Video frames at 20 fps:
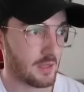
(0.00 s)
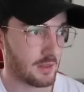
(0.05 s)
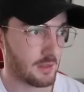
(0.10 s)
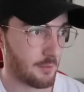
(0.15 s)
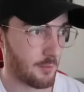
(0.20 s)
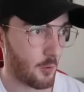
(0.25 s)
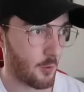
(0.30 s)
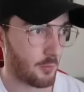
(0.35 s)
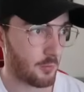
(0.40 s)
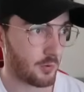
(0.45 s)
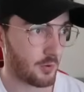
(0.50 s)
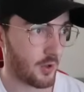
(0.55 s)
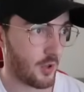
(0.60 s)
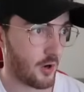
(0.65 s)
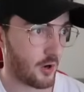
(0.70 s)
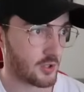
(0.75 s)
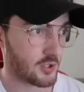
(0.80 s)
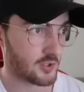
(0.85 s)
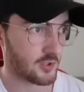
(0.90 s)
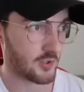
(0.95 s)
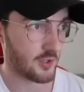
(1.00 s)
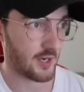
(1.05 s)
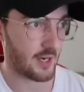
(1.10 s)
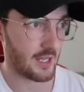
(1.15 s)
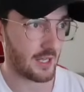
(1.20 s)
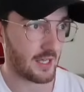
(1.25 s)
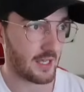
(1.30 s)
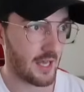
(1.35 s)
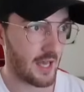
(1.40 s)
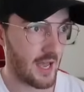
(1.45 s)
the more blocks you're
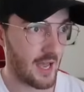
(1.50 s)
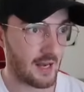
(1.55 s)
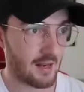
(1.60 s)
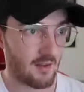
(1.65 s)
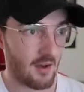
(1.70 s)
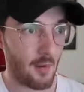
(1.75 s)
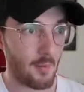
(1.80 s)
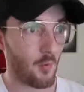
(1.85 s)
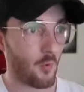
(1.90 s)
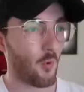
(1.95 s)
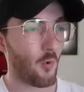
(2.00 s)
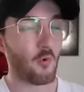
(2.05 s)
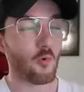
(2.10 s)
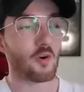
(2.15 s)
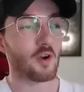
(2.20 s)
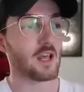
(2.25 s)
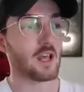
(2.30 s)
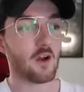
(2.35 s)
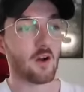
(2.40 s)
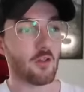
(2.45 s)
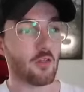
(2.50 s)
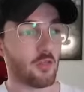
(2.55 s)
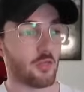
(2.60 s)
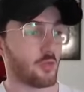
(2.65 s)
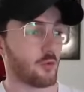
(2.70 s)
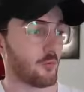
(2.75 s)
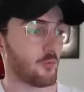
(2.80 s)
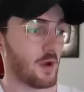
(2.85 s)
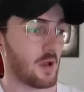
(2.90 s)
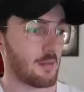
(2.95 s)
gonna get. I'm already on
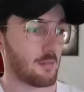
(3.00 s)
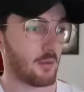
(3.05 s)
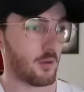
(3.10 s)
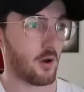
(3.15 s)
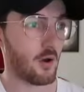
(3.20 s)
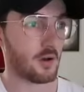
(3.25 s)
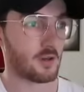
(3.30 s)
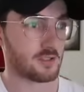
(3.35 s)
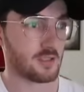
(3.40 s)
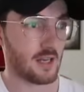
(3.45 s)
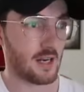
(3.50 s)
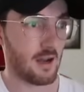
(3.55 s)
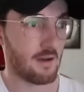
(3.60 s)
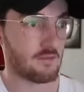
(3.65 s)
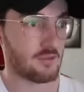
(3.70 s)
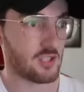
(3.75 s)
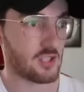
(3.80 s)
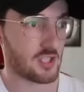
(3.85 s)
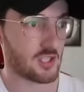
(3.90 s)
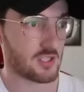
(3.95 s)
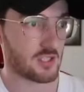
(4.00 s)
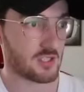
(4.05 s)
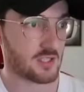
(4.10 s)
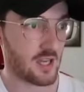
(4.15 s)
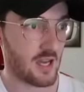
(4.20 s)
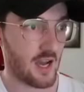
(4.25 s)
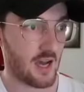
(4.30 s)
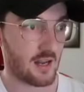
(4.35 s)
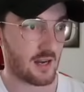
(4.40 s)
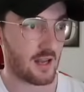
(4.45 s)
three blocks and I've just
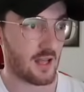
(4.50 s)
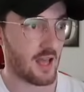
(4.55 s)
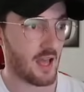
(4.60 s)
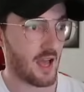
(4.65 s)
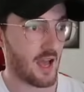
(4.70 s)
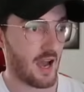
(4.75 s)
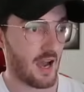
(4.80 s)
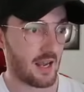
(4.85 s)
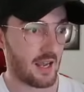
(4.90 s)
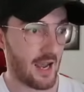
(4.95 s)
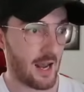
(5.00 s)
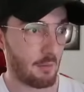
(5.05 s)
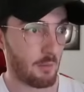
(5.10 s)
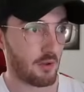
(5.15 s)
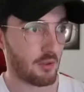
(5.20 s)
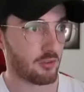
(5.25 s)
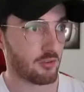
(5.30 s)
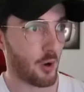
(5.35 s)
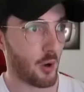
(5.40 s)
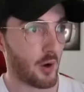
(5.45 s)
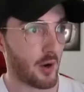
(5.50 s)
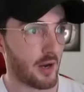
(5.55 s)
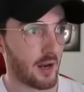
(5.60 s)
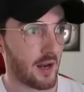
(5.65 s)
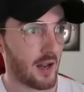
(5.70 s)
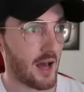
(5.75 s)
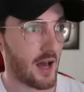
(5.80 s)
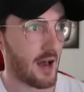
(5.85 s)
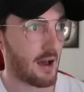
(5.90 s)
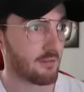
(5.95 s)
started. Again, we're throwing it
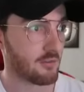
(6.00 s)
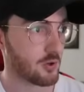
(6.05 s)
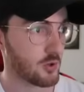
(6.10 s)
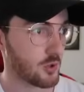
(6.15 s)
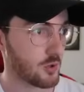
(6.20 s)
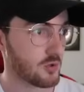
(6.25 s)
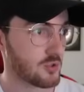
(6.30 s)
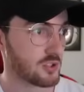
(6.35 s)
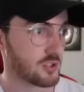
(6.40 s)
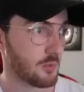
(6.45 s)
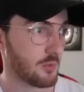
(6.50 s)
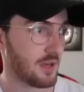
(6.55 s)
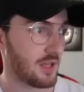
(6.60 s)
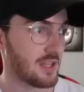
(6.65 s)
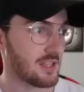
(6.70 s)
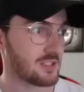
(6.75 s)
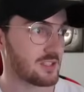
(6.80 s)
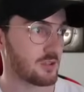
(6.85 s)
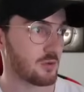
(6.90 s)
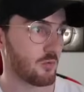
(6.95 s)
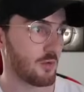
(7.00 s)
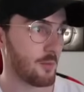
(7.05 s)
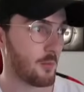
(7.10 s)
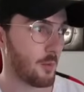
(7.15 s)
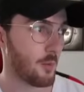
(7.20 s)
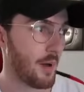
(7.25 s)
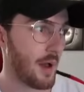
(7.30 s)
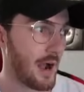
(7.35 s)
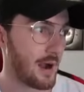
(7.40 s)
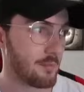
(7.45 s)
at half court, so it hits the rim
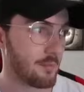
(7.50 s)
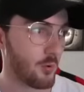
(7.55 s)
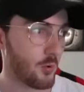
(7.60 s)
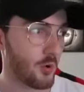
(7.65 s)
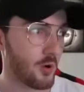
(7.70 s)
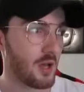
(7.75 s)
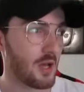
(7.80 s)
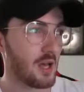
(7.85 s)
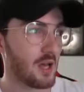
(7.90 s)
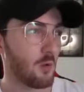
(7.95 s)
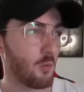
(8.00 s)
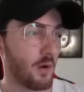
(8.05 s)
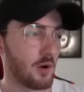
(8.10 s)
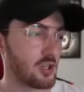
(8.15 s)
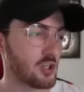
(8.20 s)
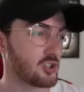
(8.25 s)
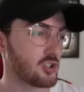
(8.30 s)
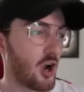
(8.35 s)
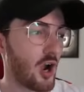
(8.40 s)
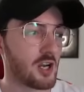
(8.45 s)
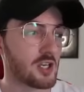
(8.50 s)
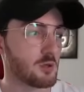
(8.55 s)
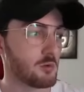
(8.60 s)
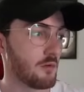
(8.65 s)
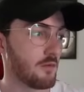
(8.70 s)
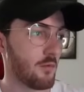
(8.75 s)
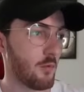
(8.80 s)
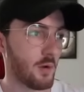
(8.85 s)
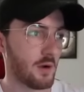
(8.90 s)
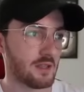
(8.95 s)
or backboard. We're just trying
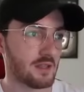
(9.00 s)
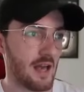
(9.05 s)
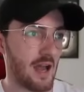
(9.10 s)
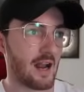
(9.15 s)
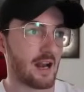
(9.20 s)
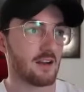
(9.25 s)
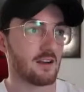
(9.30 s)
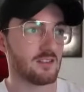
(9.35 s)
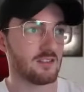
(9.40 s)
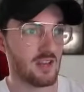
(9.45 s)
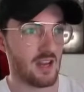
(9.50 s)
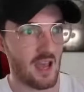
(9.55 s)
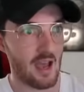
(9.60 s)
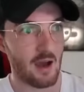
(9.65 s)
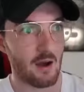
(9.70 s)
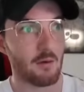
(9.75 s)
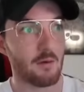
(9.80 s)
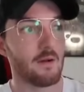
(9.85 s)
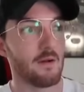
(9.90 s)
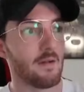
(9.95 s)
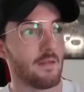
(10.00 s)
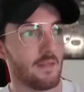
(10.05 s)
to avoid that because now